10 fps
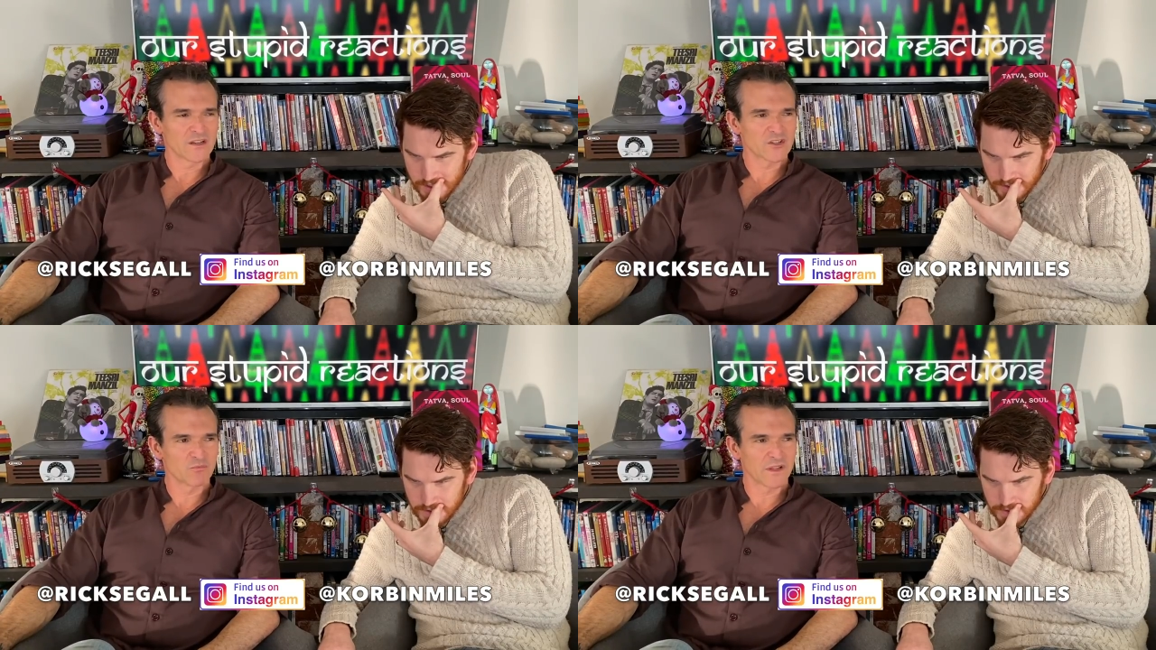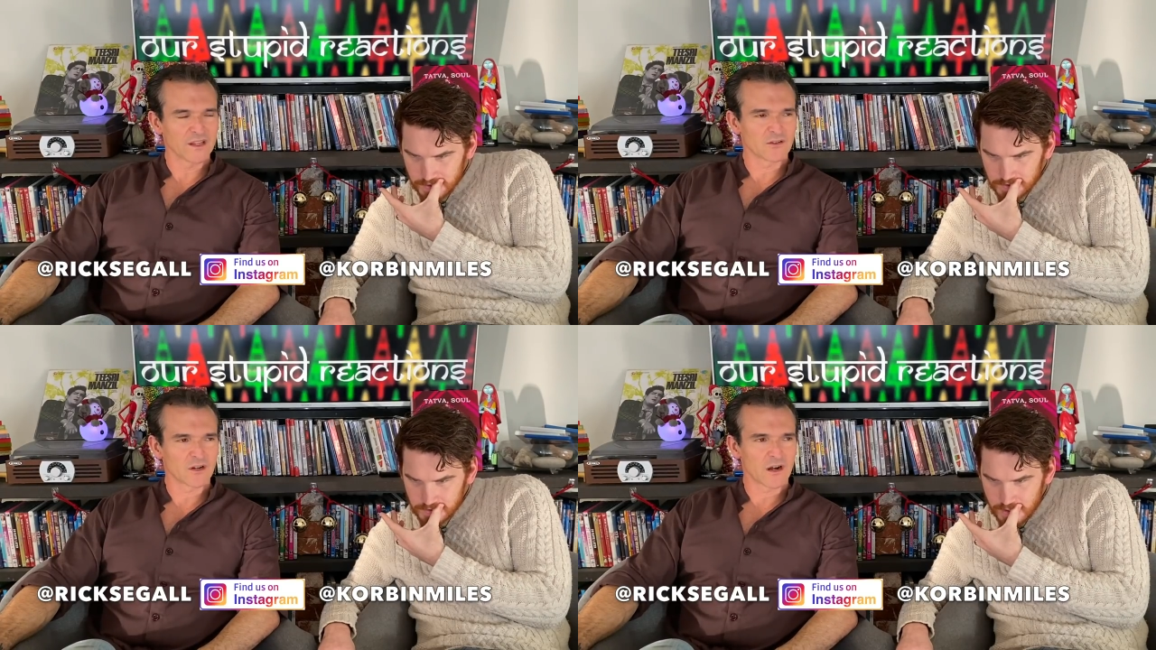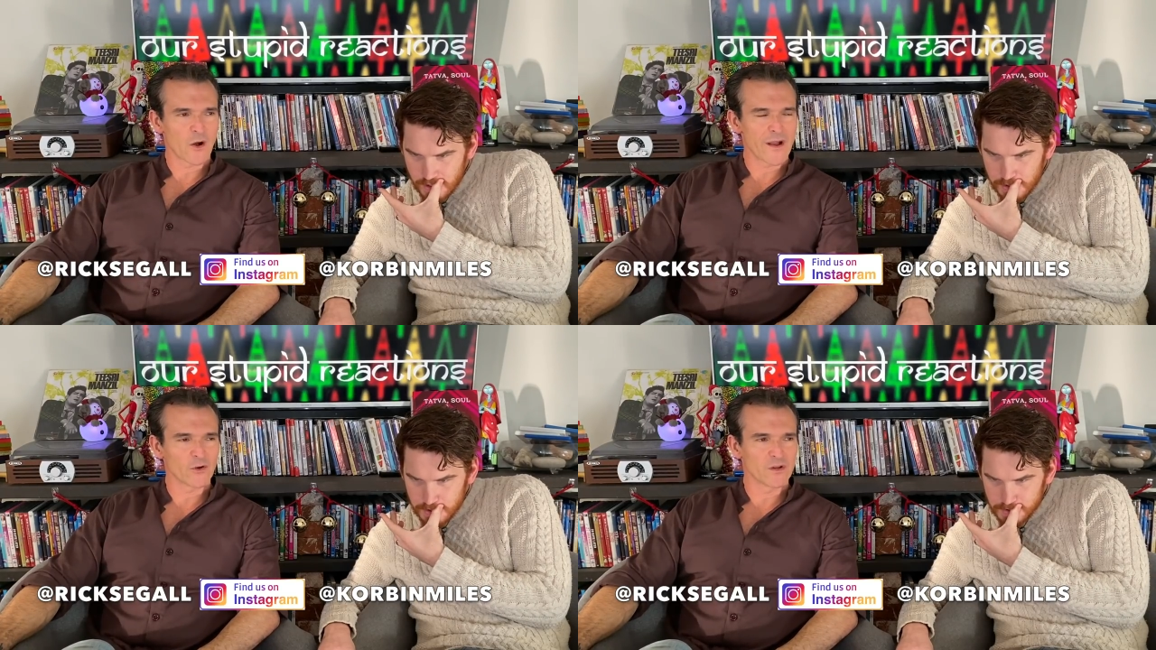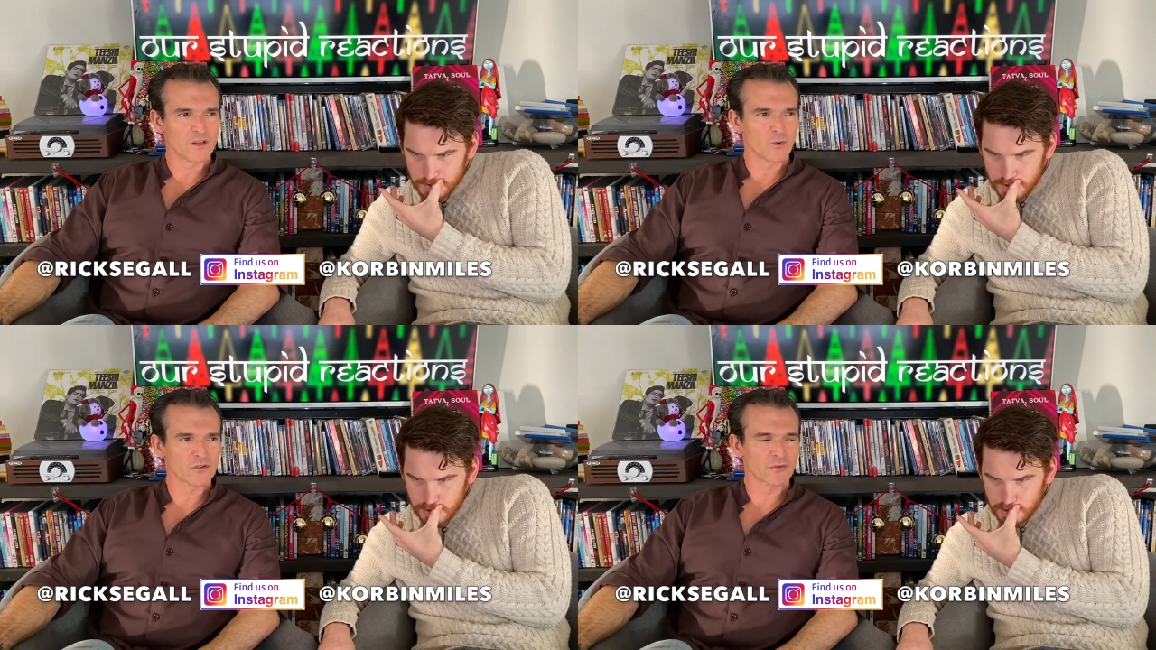Speaker 1: he explained to her how angry
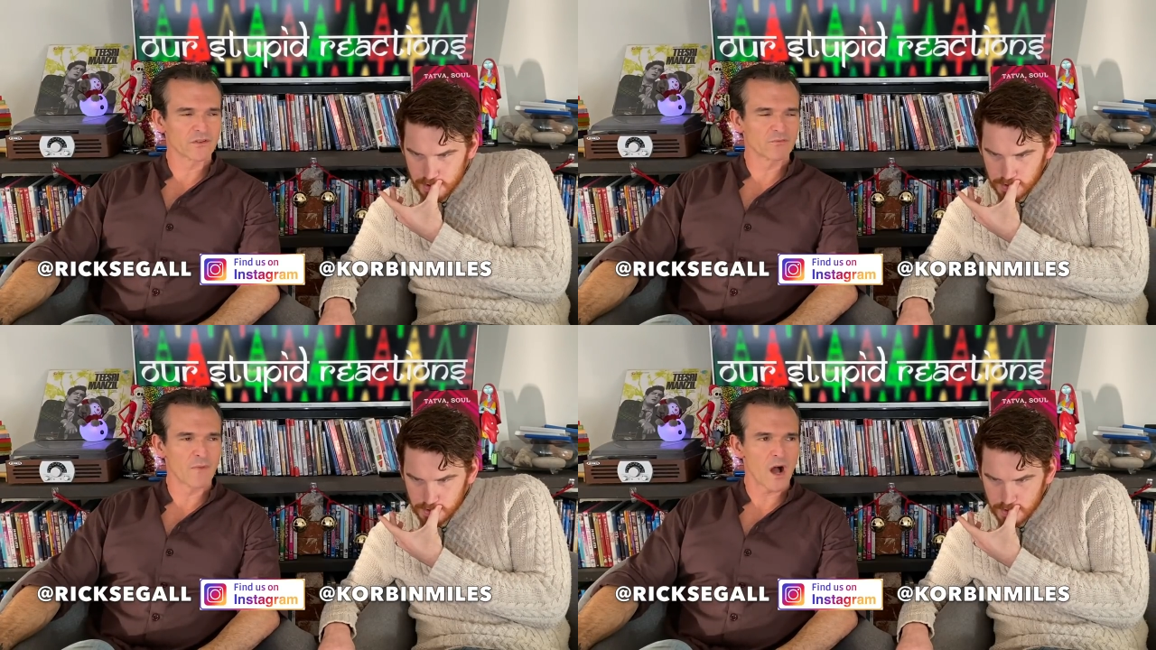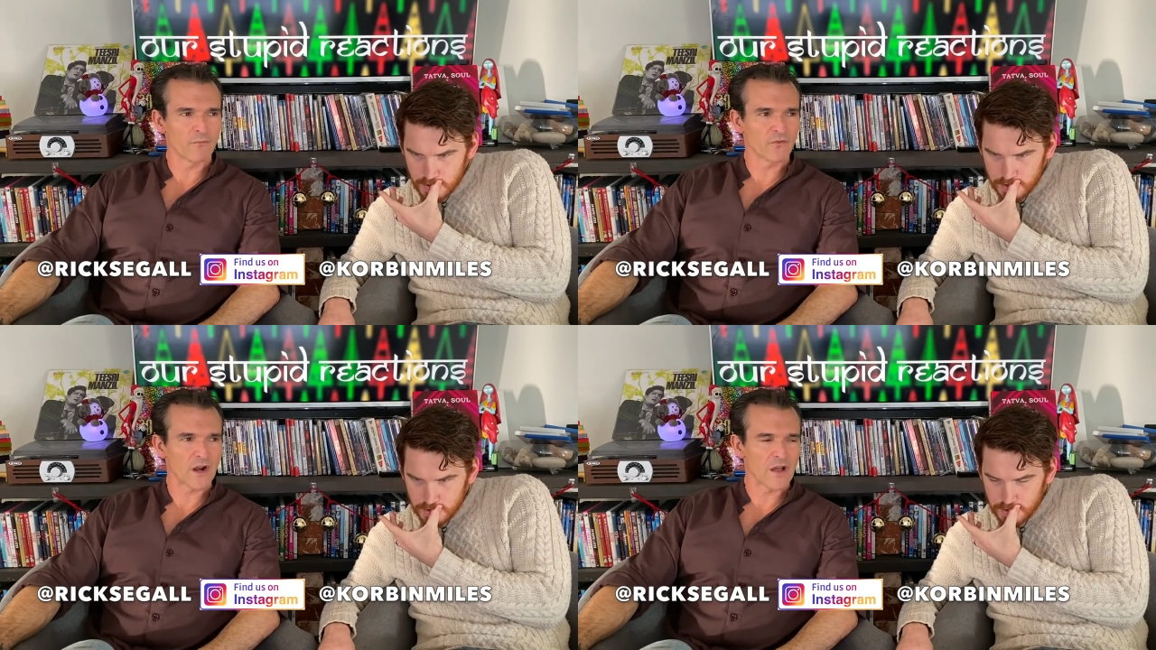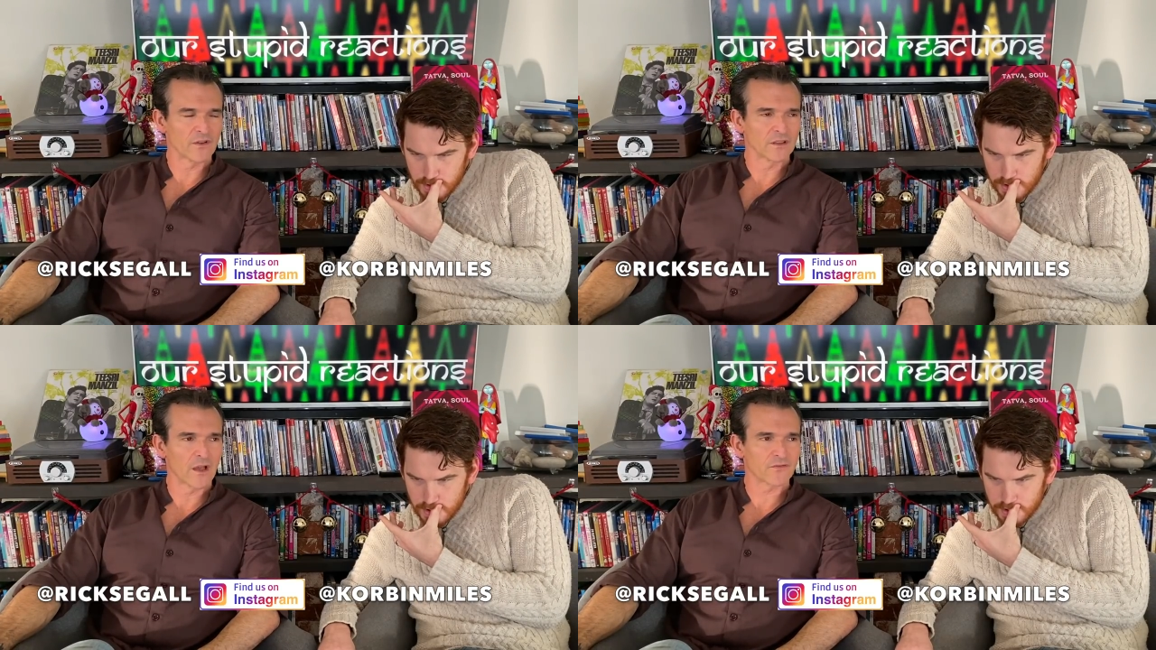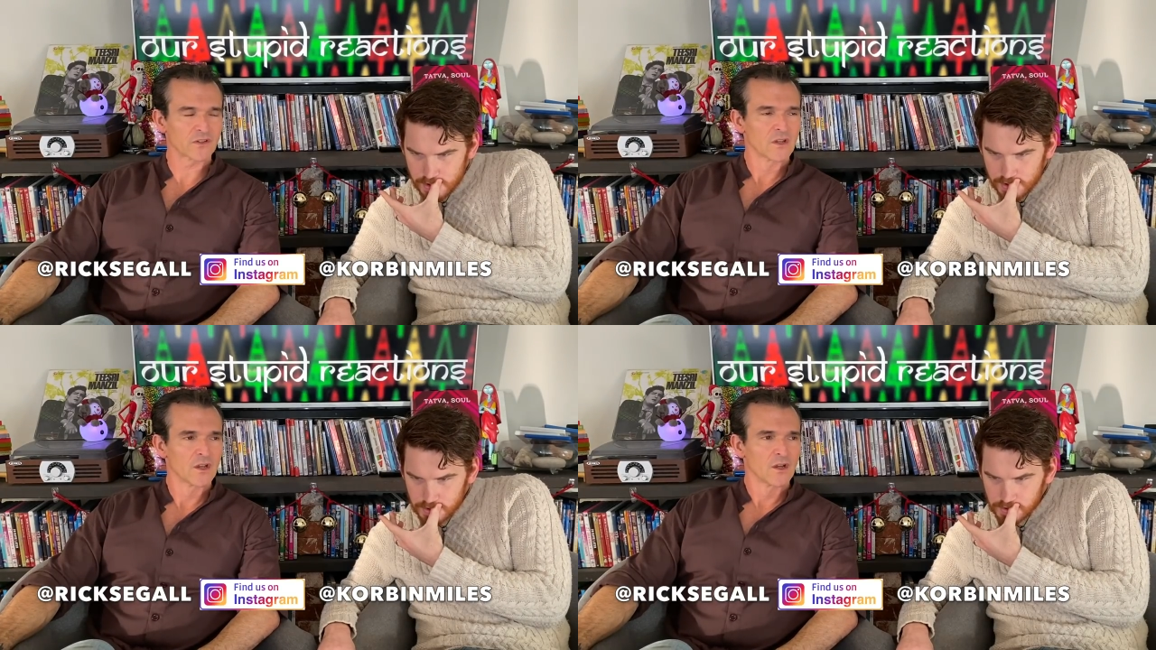he was with his mom for having
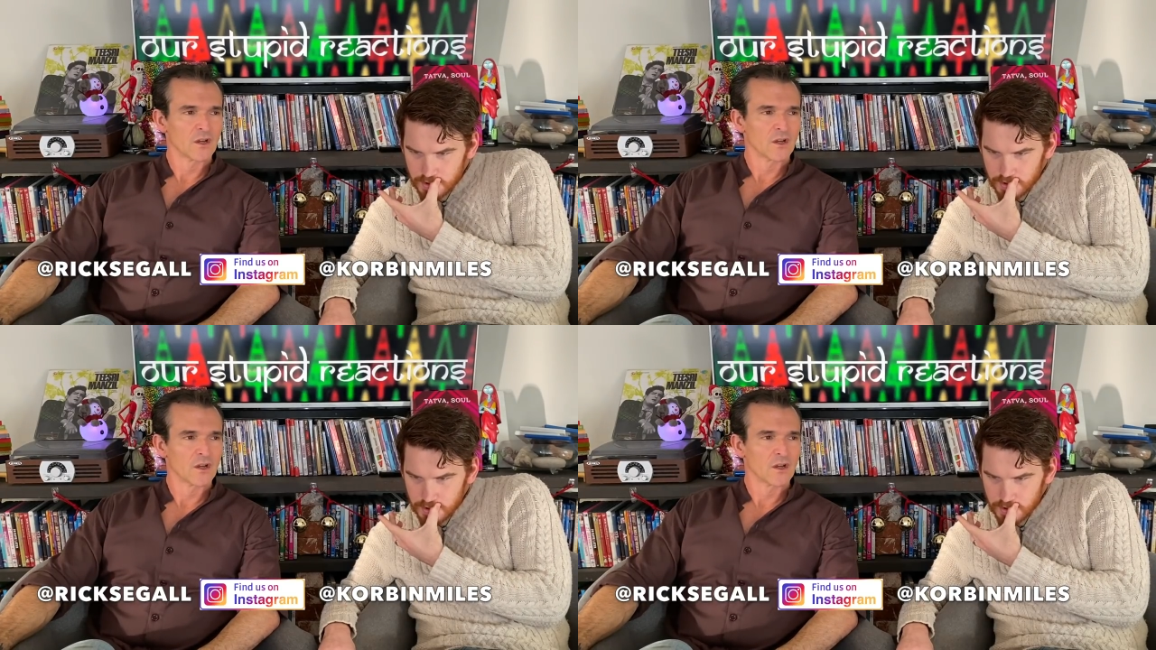left.